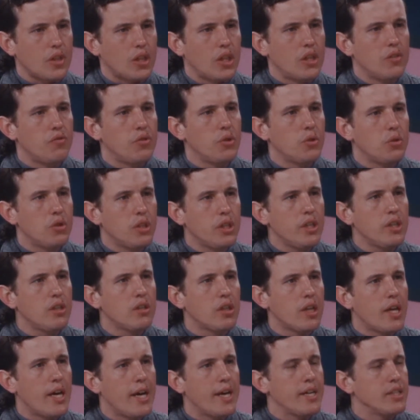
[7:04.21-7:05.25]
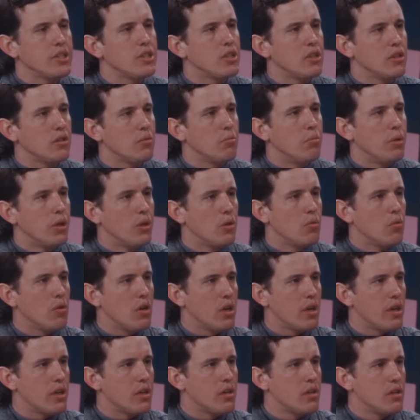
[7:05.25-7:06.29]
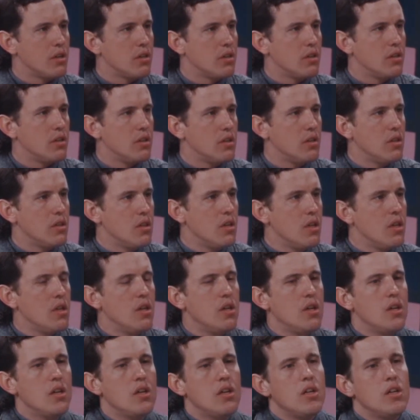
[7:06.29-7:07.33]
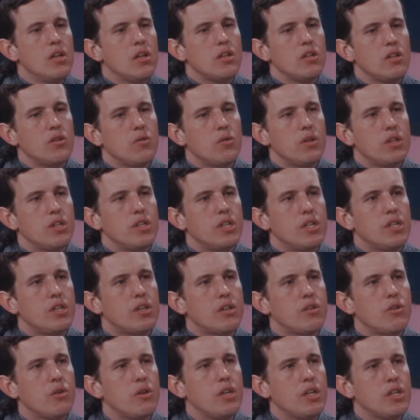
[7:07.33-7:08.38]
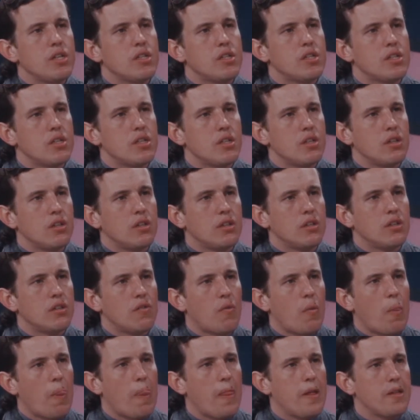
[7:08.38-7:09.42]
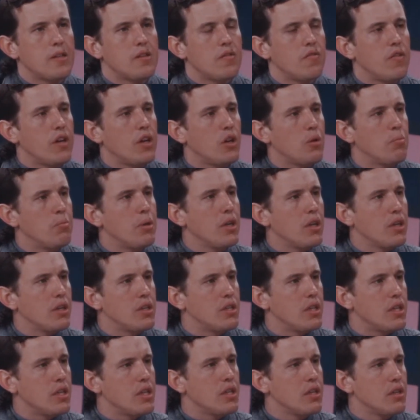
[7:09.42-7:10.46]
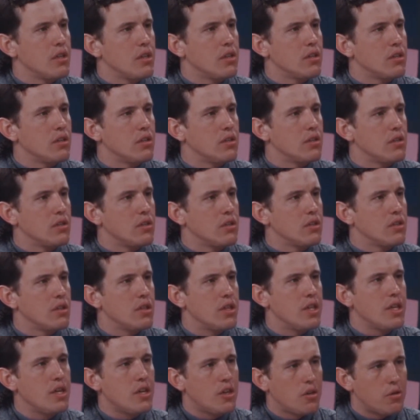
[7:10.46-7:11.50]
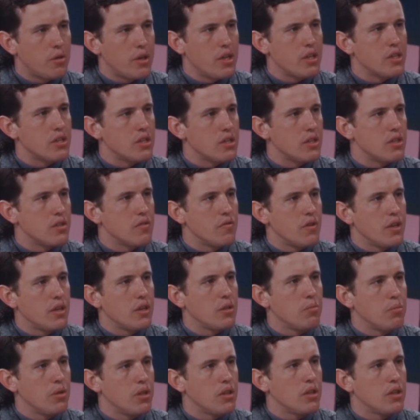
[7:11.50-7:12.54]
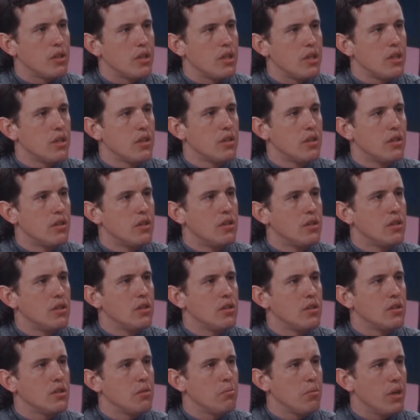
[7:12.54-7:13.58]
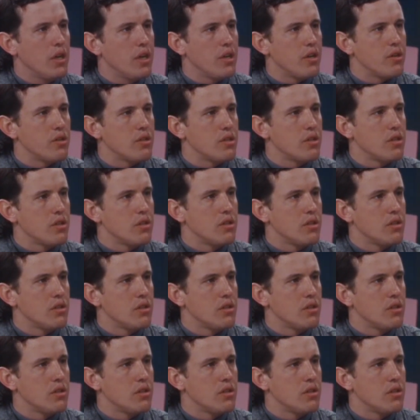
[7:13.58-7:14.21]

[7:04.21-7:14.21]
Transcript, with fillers: if you legalized marijuana, you would decrease its availability, decrease its availability to minors.